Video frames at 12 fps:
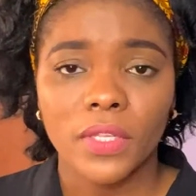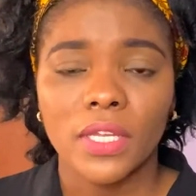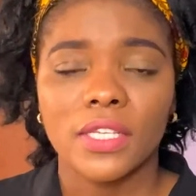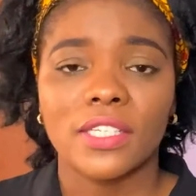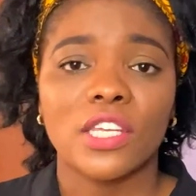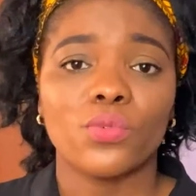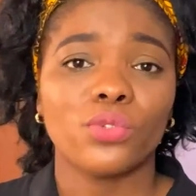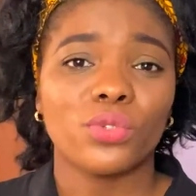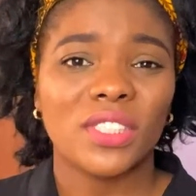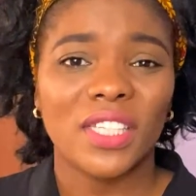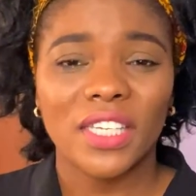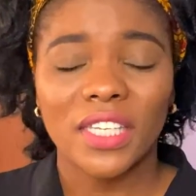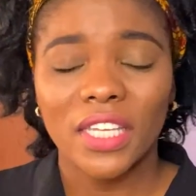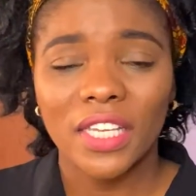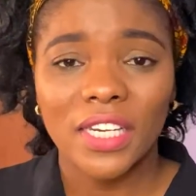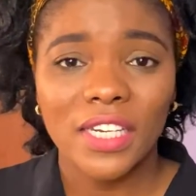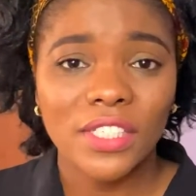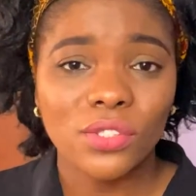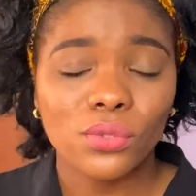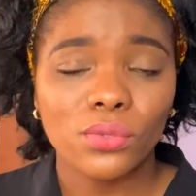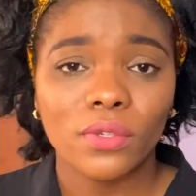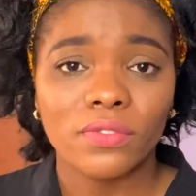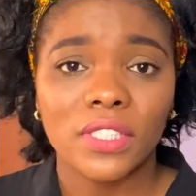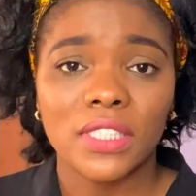Now, you want to take a little
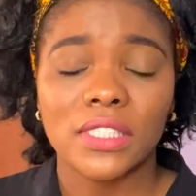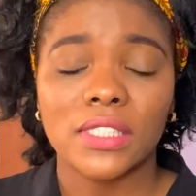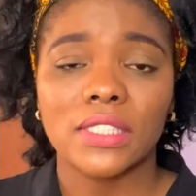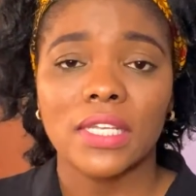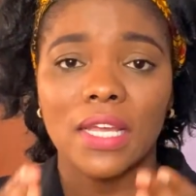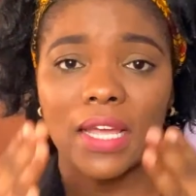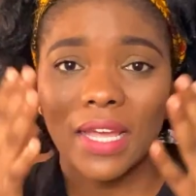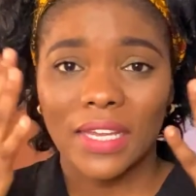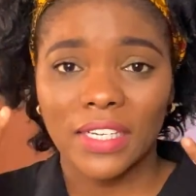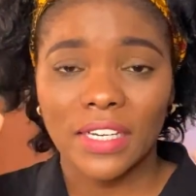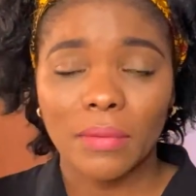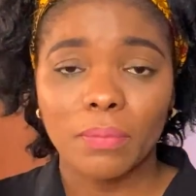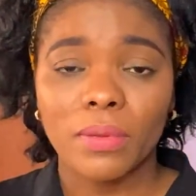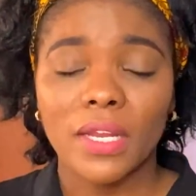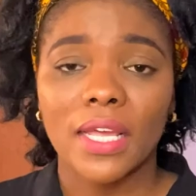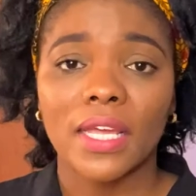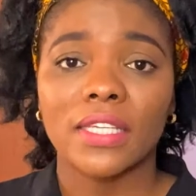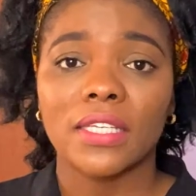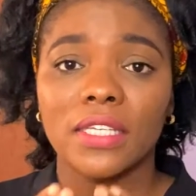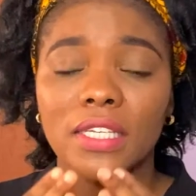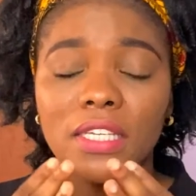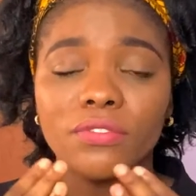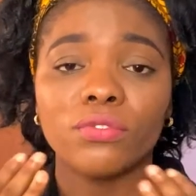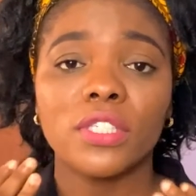of this and then apply
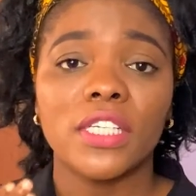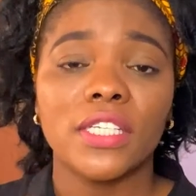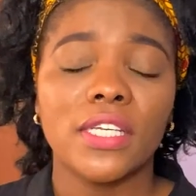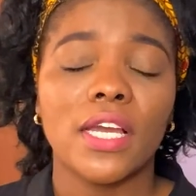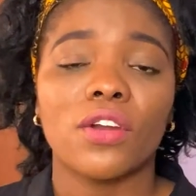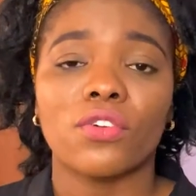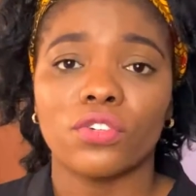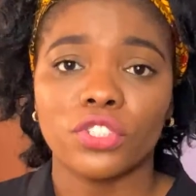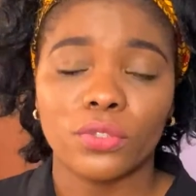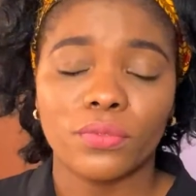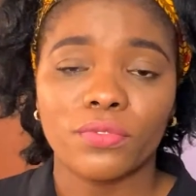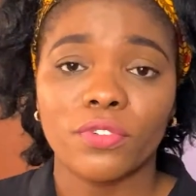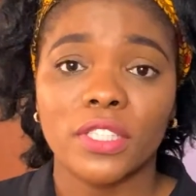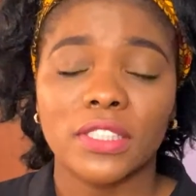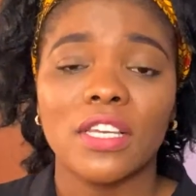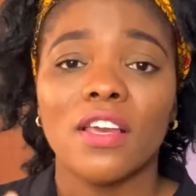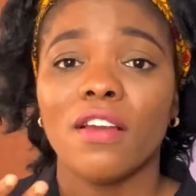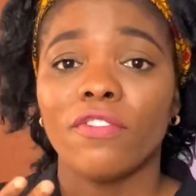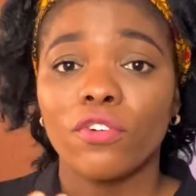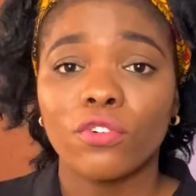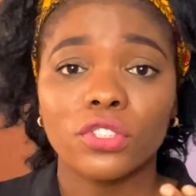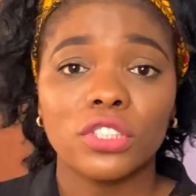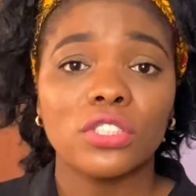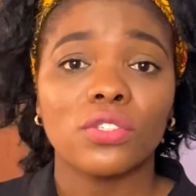evenly across your face,
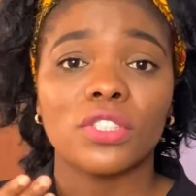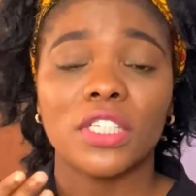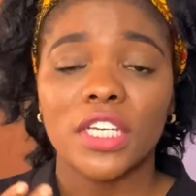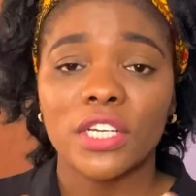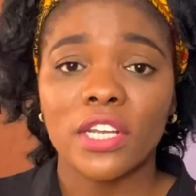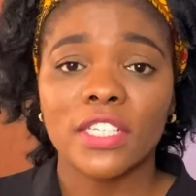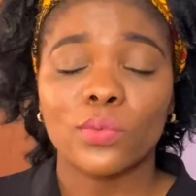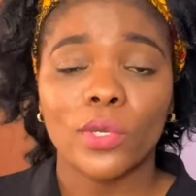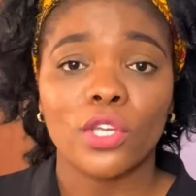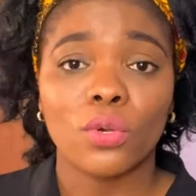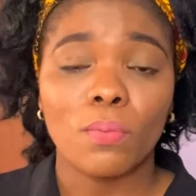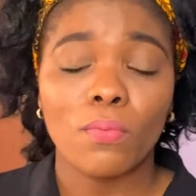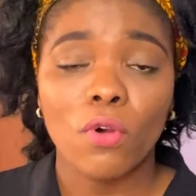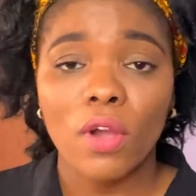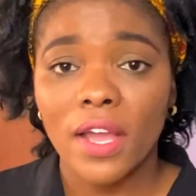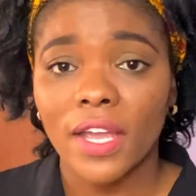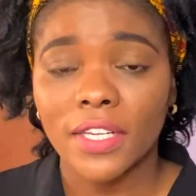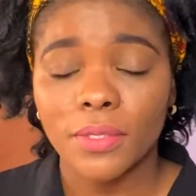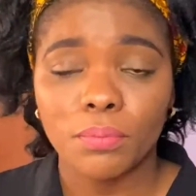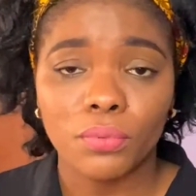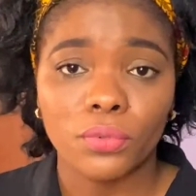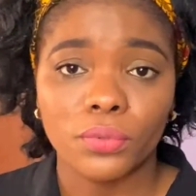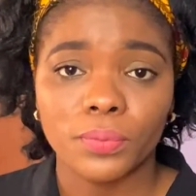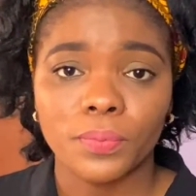focusing on the areas where you're more acne
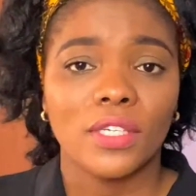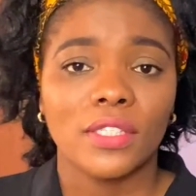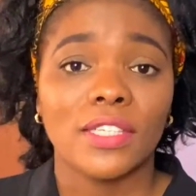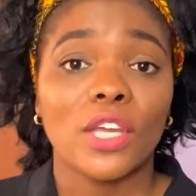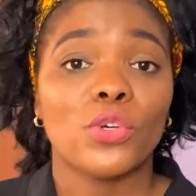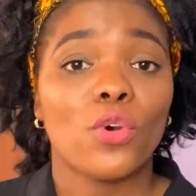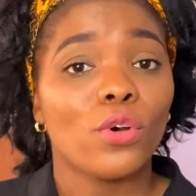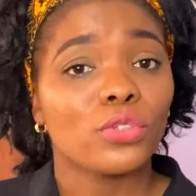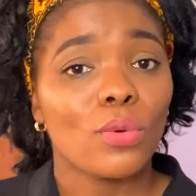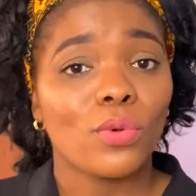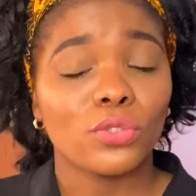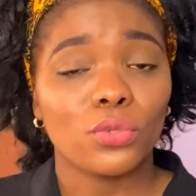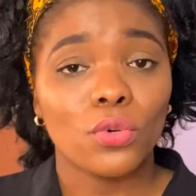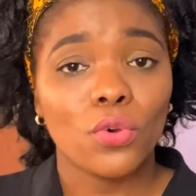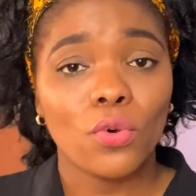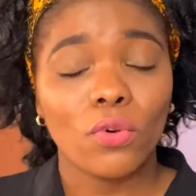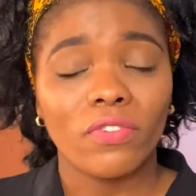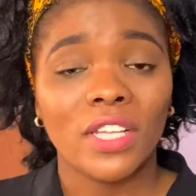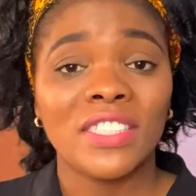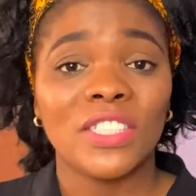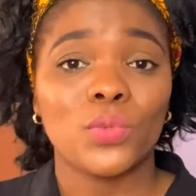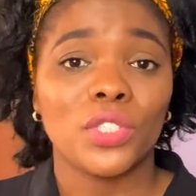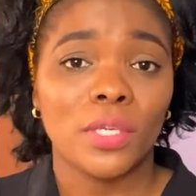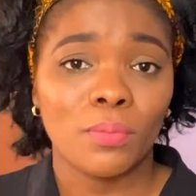prone. Now, you also want to go over this
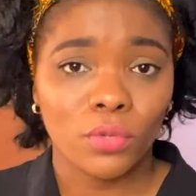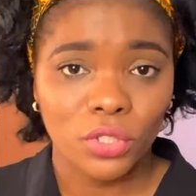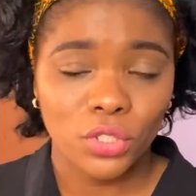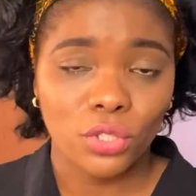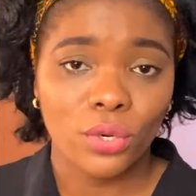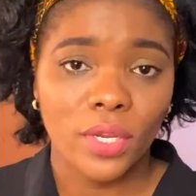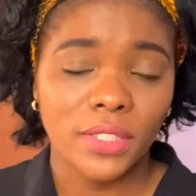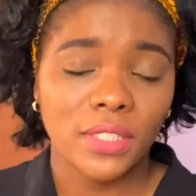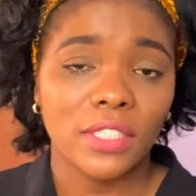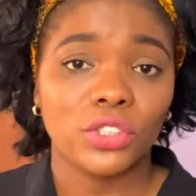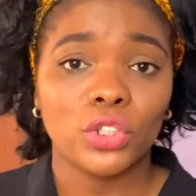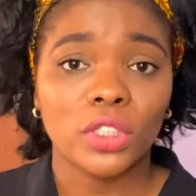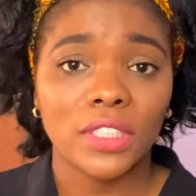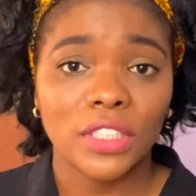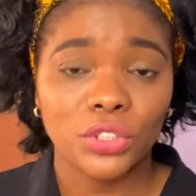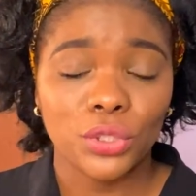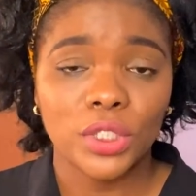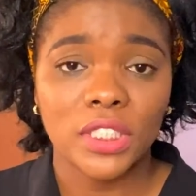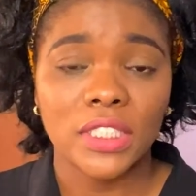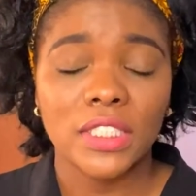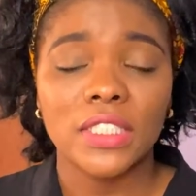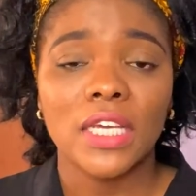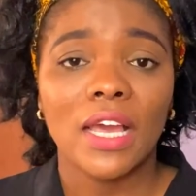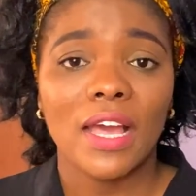with a moisturizer, just as you did
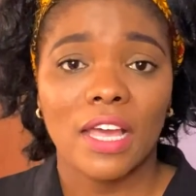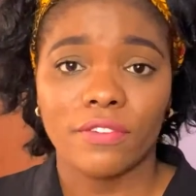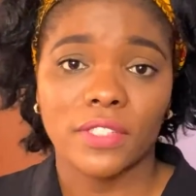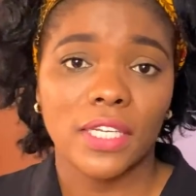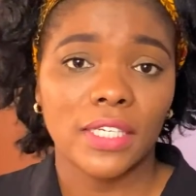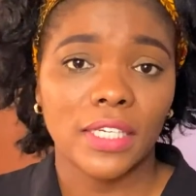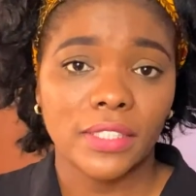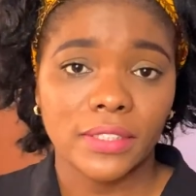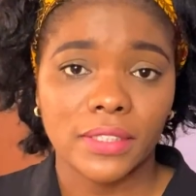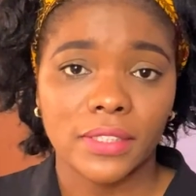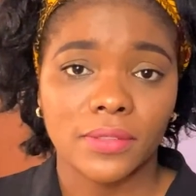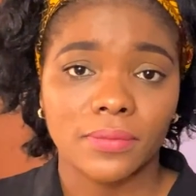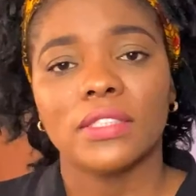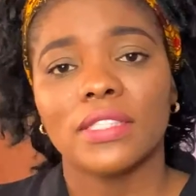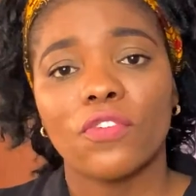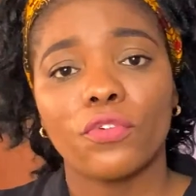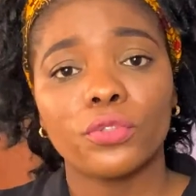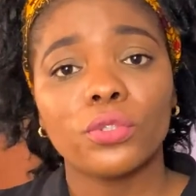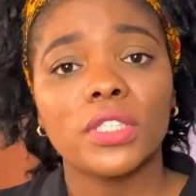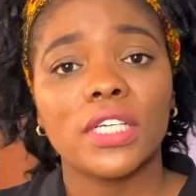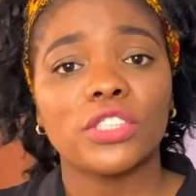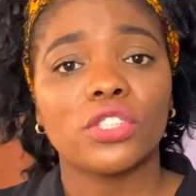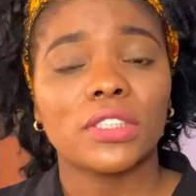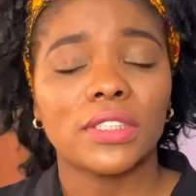after cleansing. Now, for those that are
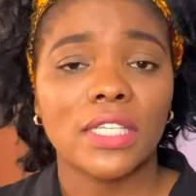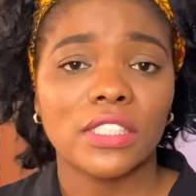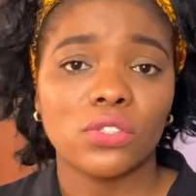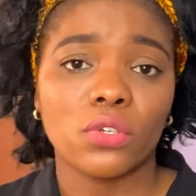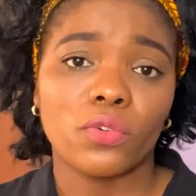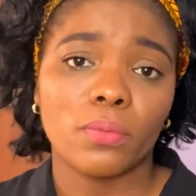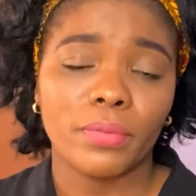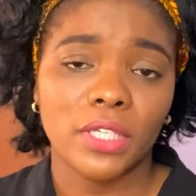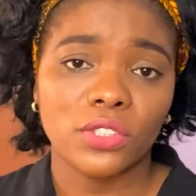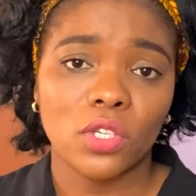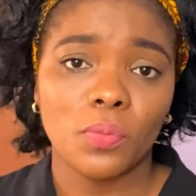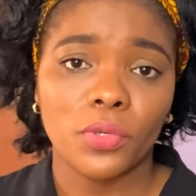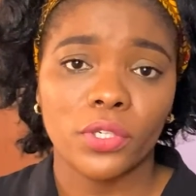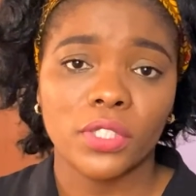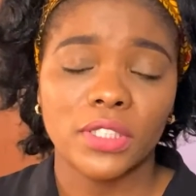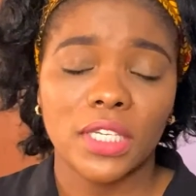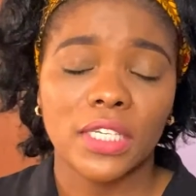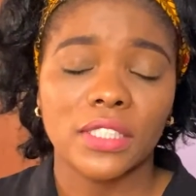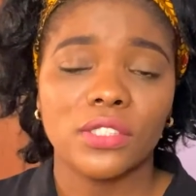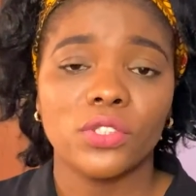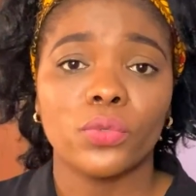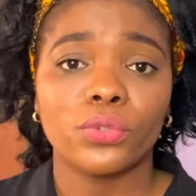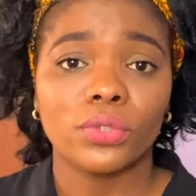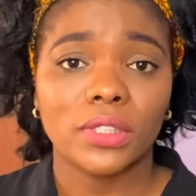just starting off on benzoyl peroxide, you
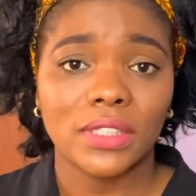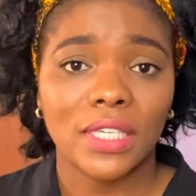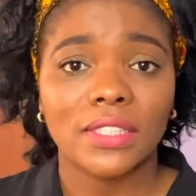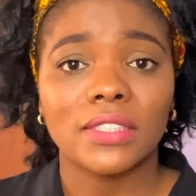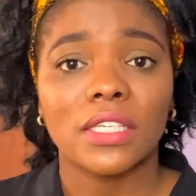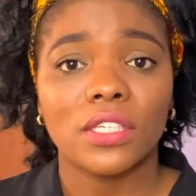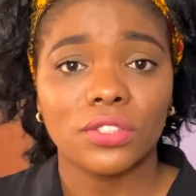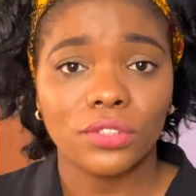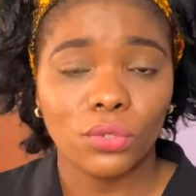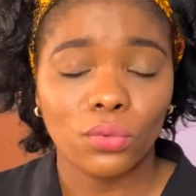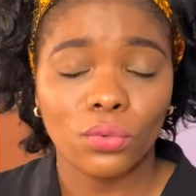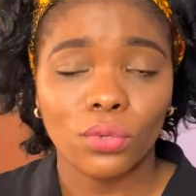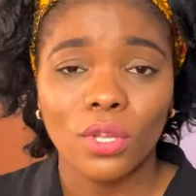want to start slow.